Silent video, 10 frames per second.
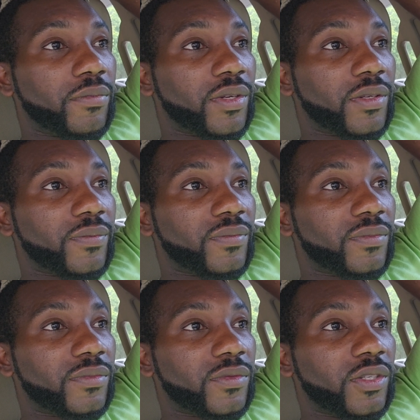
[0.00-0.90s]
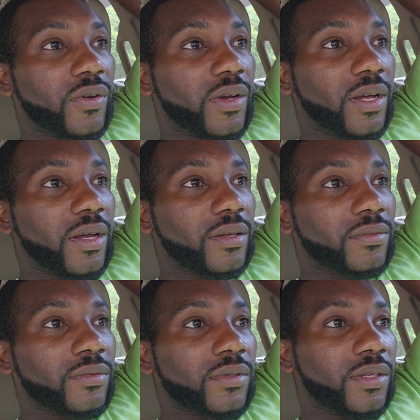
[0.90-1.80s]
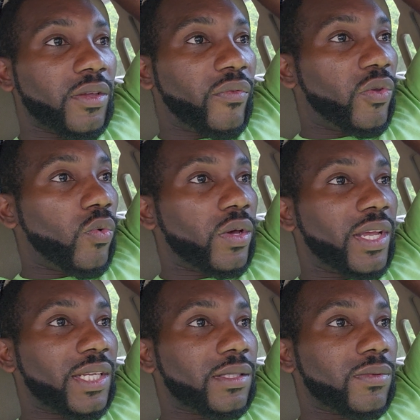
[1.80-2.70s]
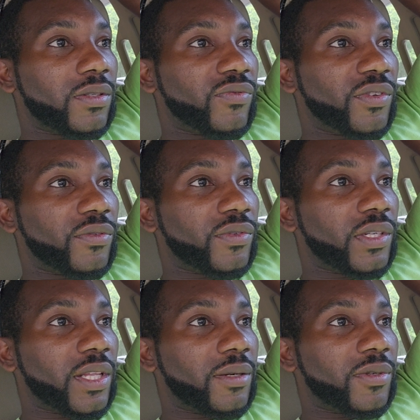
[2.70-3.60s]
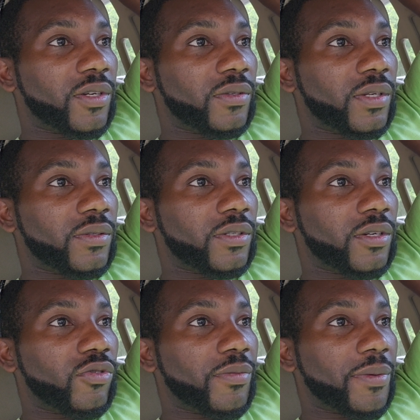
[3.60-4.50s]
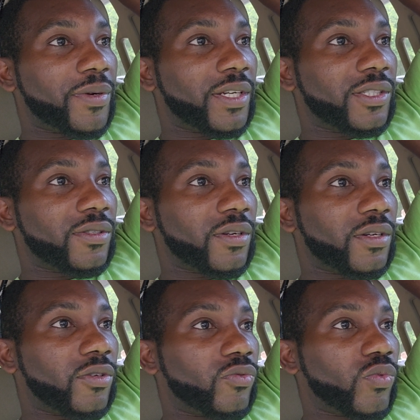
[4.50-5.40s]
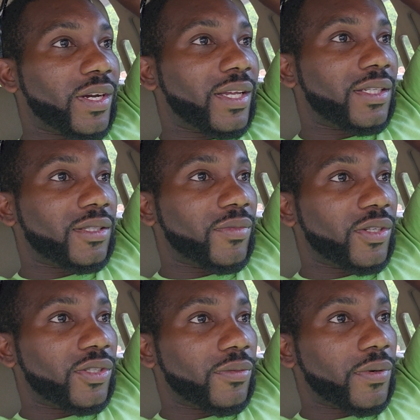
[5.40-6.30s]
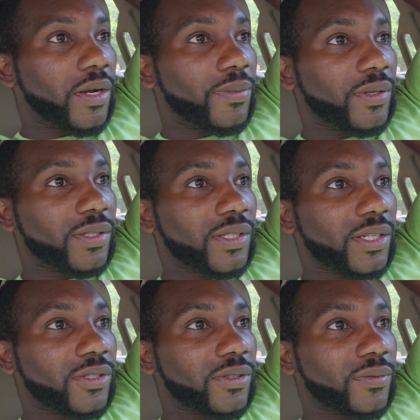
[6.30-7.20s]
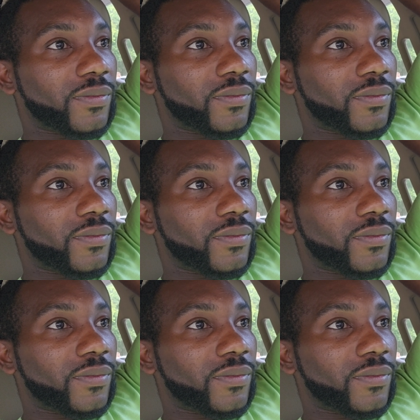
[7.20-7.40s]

But, you know, if you want to estimate, feel free to let him know what my price is on, what I estimated your property, etc.